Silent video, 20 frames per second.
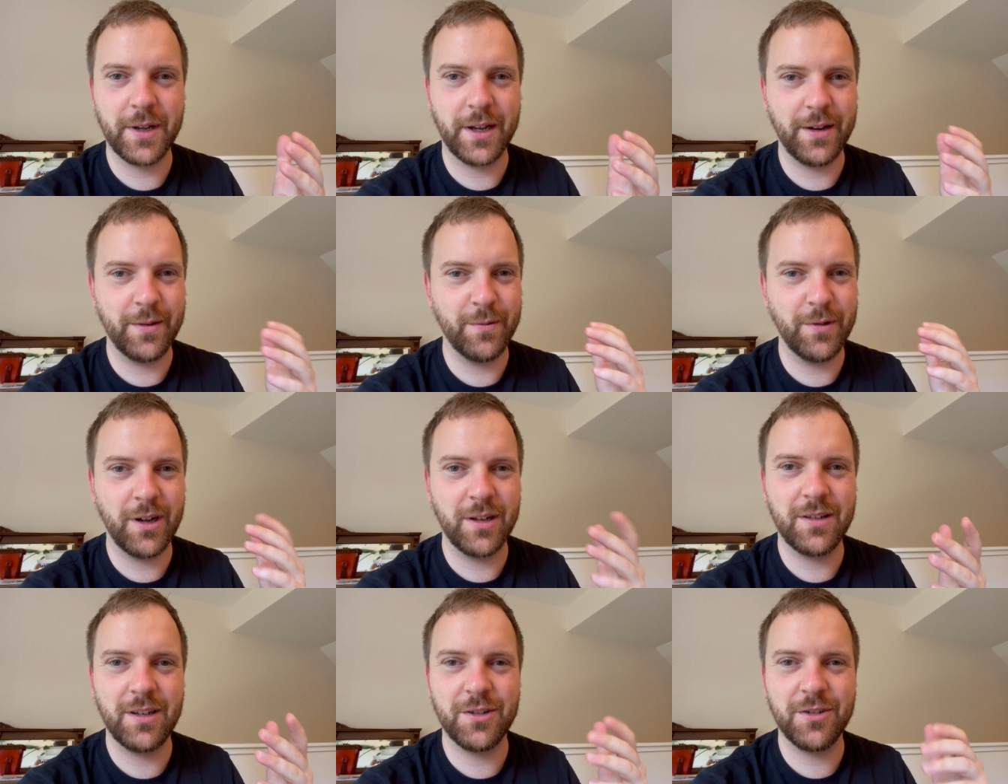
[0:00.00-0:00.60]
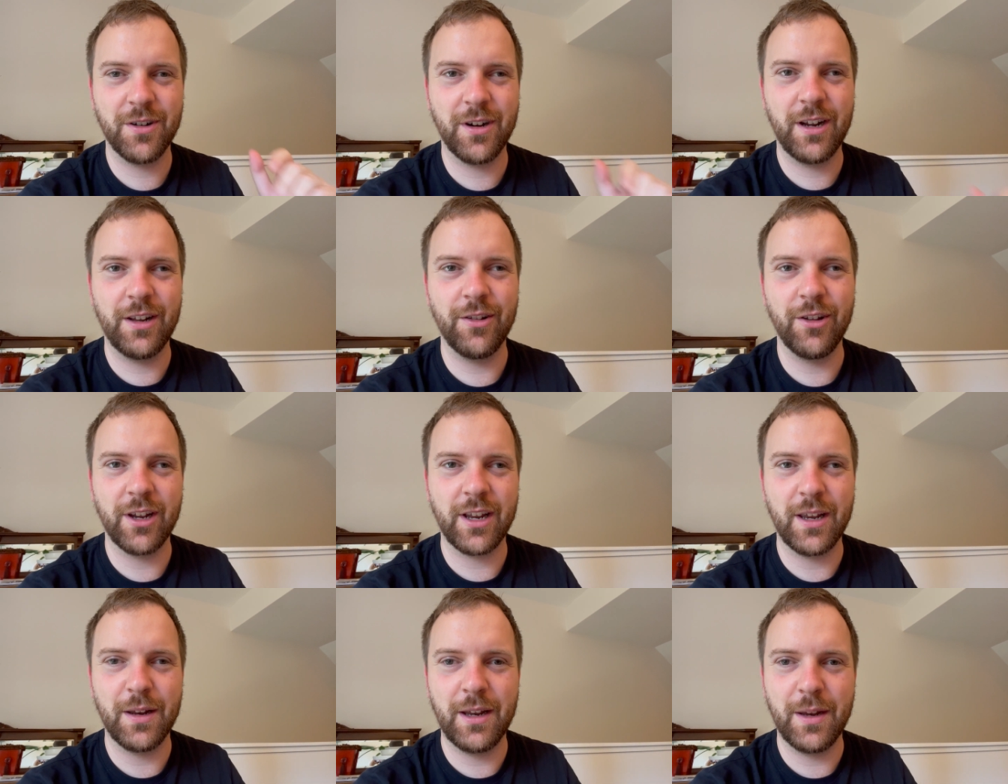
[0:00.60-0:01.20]
I want to try and
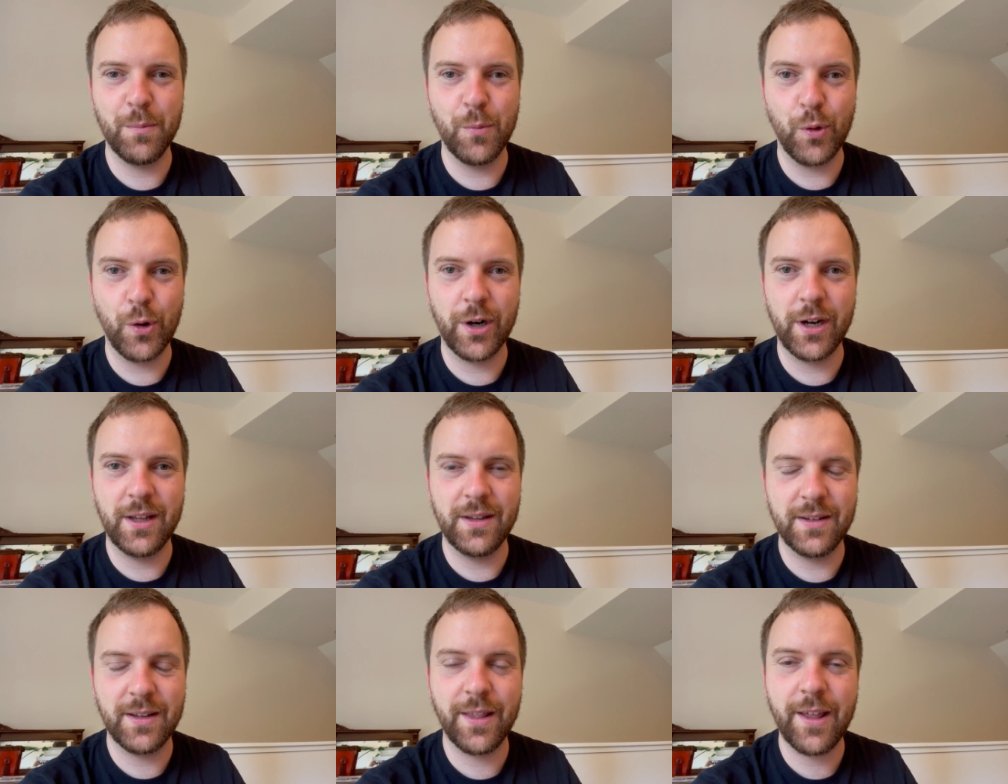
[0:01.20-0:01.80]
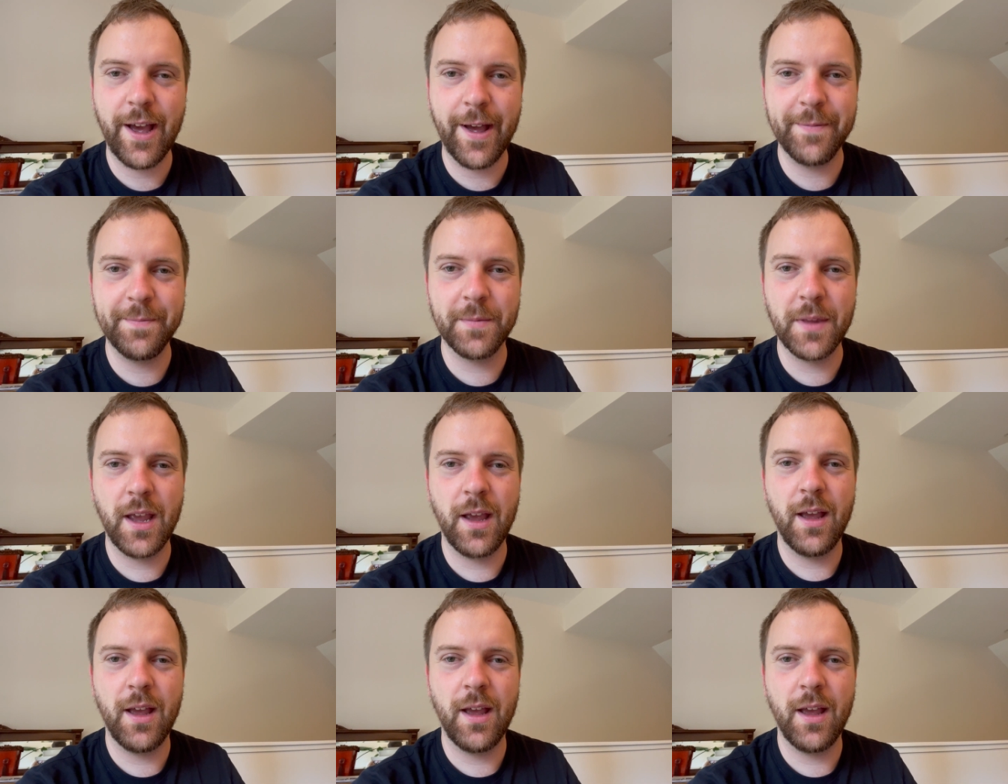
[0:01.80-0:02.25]
look more into that.